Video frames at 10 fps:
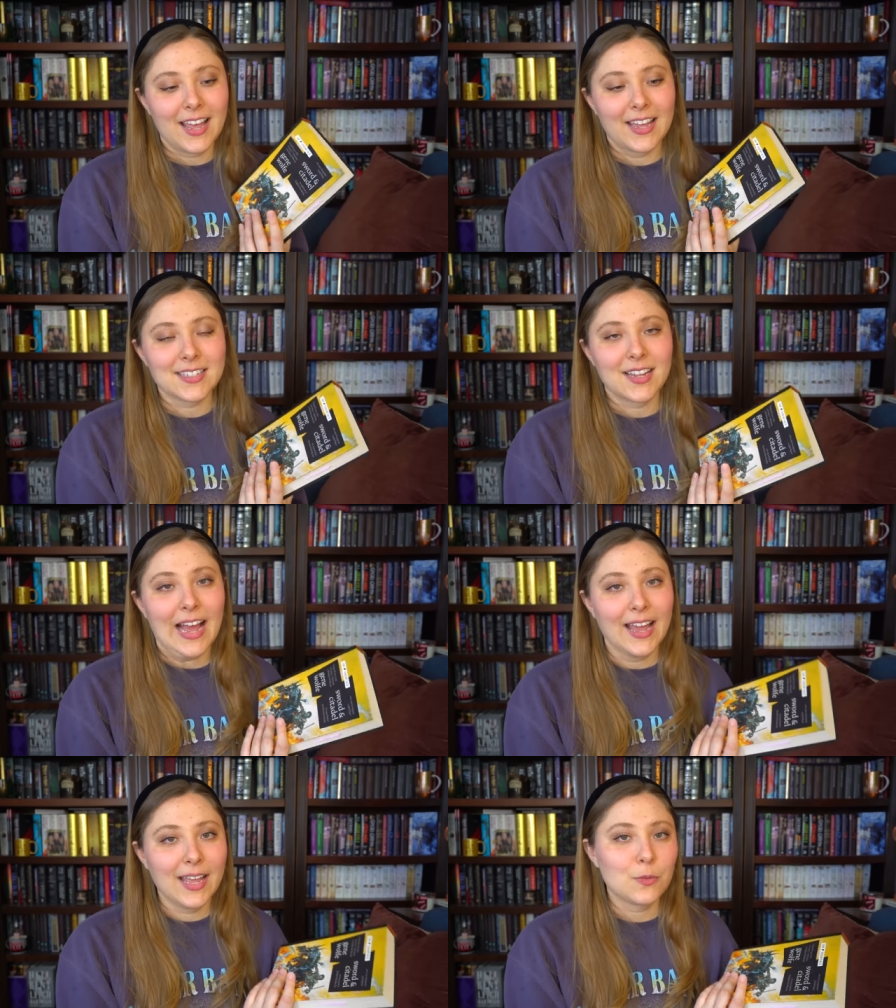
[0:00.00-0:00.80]
And
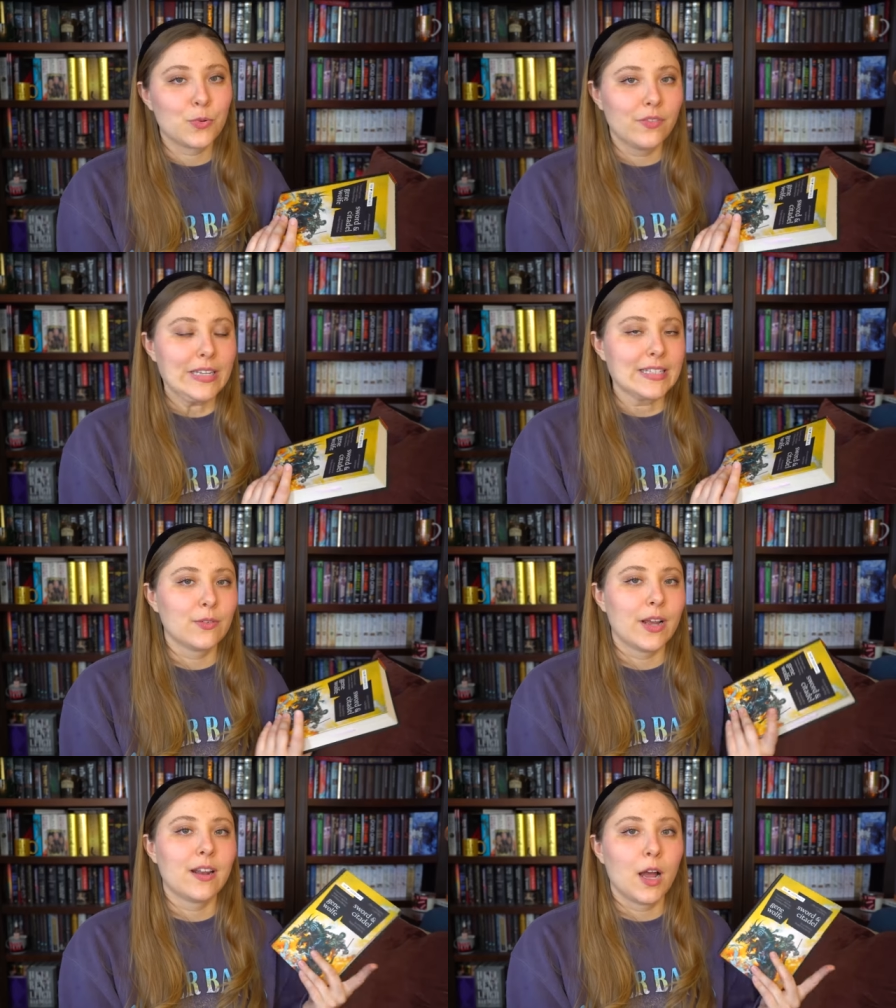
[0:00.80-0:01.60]
I had previously
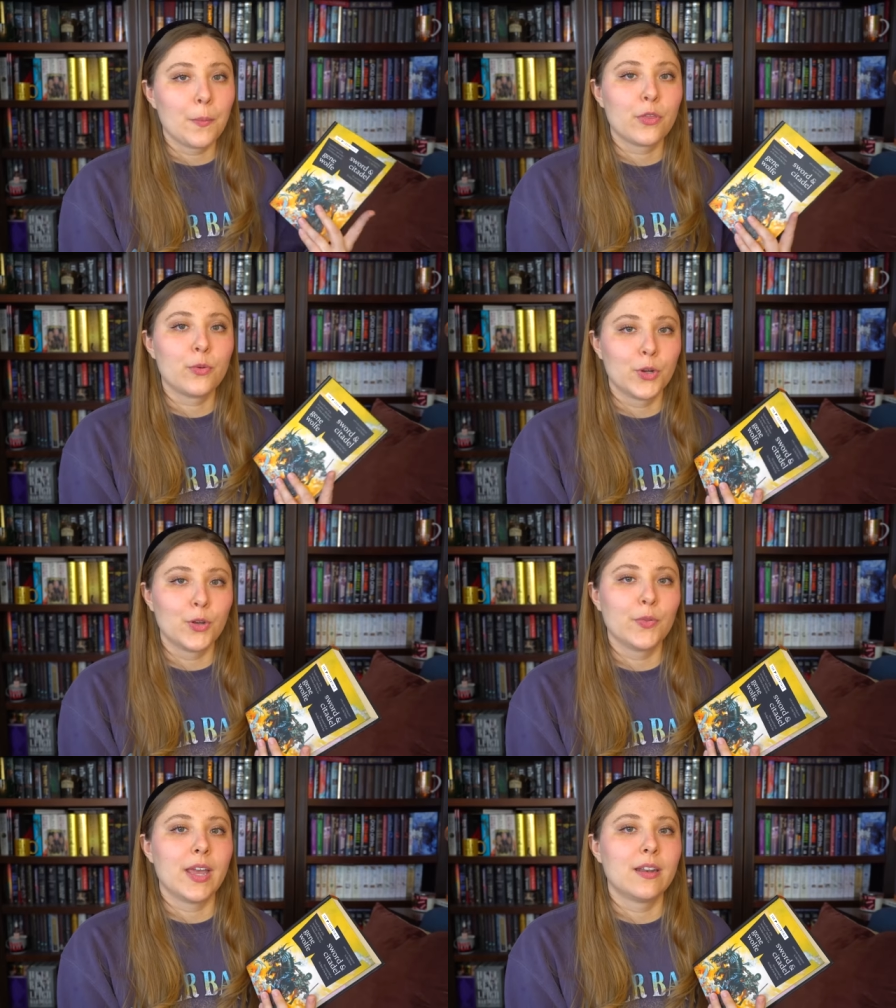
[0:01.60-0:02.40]
read up
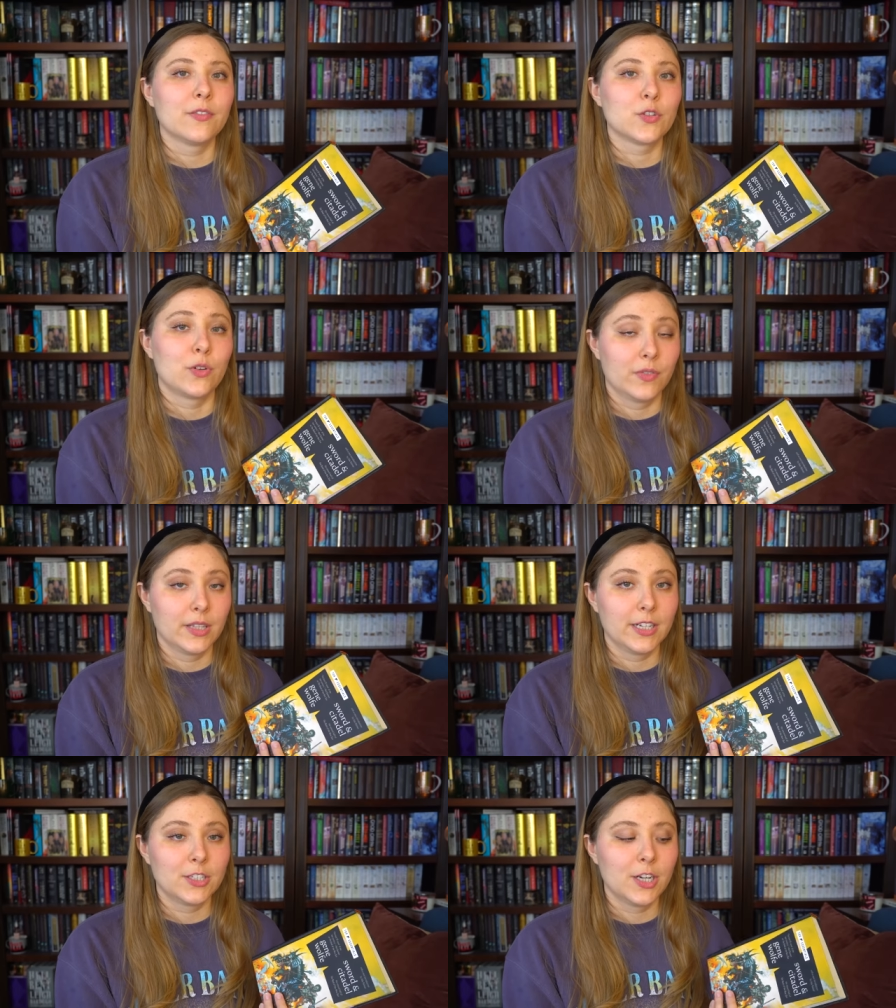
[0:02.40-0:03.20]
through the end of Sword of the
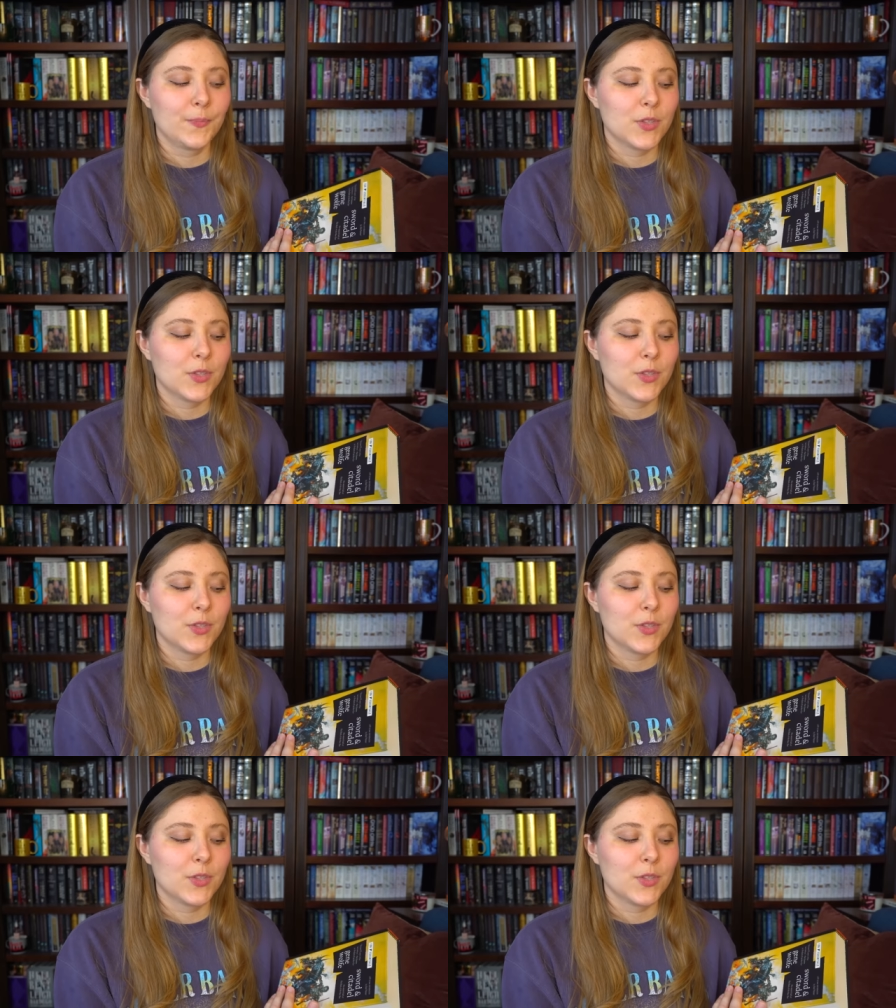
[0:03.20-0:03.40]
Lictor,